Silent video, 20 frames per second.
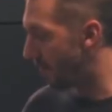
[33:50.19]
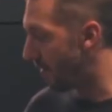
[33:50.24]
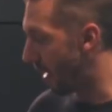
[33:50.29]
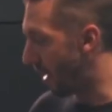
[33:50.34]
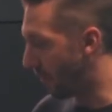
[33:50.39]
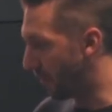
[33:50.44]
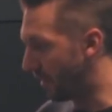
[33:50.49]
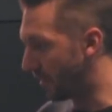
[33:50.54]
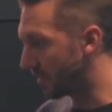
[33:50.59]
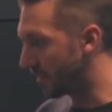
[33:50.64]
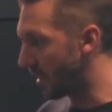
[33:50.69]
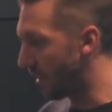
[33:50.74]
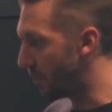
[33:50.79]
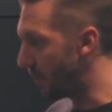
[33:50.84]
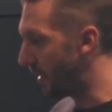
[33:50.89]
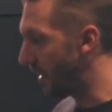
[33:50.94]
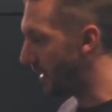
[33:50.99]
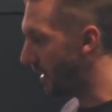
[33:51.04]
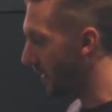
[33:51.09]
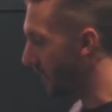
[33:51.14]
families
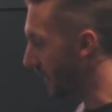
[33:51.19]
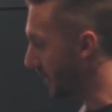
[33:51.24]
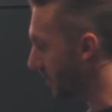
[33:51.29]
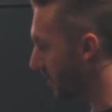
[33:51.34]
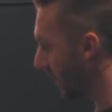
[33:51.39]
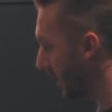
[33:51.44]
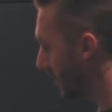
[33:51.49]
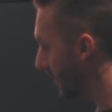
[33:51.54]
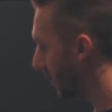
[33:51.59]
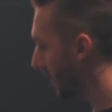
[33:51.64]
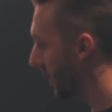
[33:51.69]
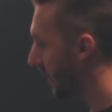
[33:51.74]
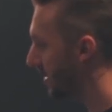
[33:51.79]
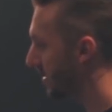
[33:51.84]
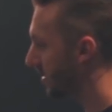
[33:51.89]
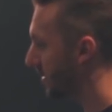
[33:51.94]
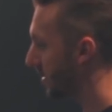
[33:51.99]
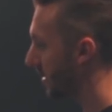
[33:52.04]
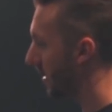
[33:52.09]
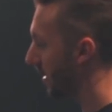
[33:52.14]
come in and they check their
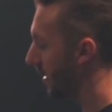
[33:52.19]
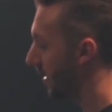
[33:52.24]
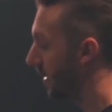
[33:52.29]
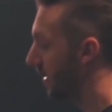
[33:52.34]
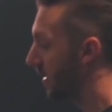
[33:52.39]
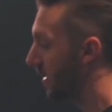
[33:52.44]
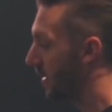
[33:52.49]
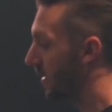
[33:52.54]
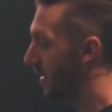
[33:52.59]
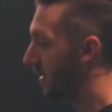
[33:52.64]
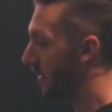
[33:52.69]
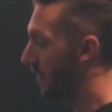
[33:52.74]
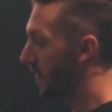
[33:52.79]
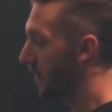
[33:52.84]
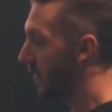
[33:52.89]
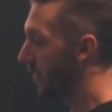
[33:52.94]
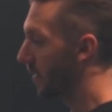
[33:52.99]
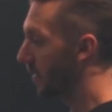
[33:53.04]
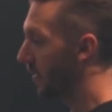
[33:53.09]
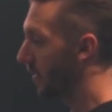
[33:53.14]
kids into
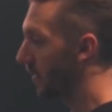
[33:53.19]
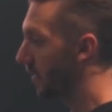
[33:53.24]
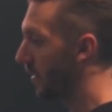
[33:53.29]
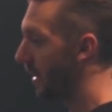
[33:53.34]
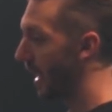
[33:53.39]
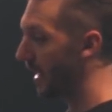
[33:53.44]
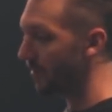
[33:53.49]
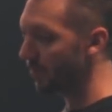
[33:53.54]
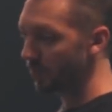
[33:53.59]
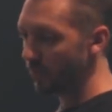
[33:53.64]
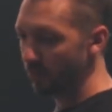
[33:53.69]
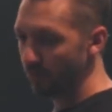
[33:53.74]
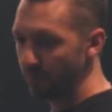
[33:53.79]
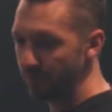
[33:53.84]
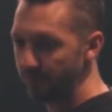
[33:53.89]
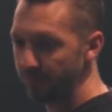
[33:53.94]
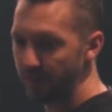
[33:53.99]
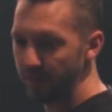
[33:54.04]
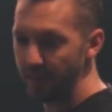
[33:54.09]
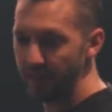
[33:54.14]

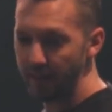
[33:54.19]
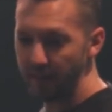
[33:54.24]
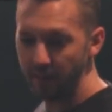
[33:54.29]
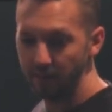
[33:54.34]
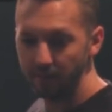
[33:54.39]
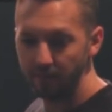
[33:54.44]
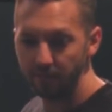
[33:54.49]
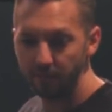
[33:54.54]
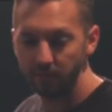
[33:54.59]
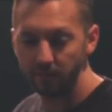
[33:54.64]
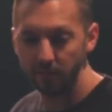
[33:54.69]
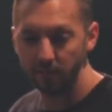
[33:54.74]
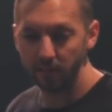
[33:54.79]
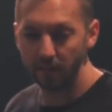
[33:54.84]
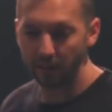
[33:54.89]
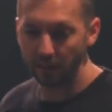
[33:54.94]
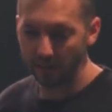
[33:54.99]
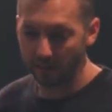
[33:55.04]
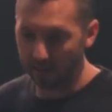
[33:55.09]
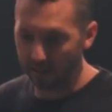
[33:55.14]
classrooms, and then
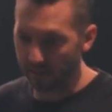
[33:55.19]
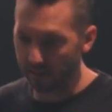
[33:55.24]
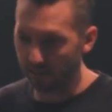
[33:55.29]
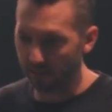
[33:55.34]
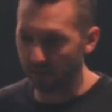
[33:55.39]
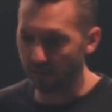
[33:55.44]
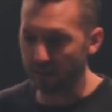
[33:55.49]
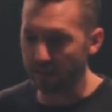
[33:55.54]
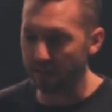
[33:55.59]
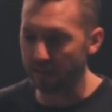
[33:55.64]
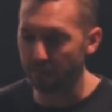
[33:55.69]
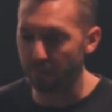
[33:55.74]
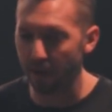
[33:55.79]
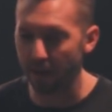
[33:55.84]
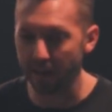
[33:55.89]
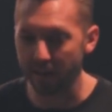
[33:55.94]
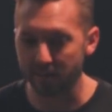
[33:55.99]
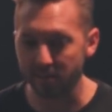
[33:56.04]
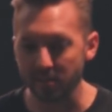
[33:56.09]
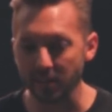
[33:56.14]
they get greeted
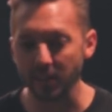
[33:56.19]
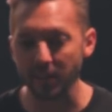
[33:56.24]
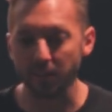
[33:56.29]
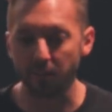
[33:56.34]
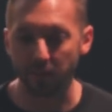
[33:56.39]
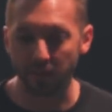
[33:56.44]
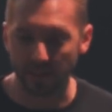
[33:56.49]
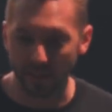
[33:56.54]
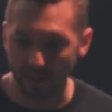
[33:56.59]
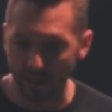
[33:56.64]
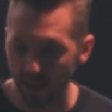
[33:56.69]
by a team and they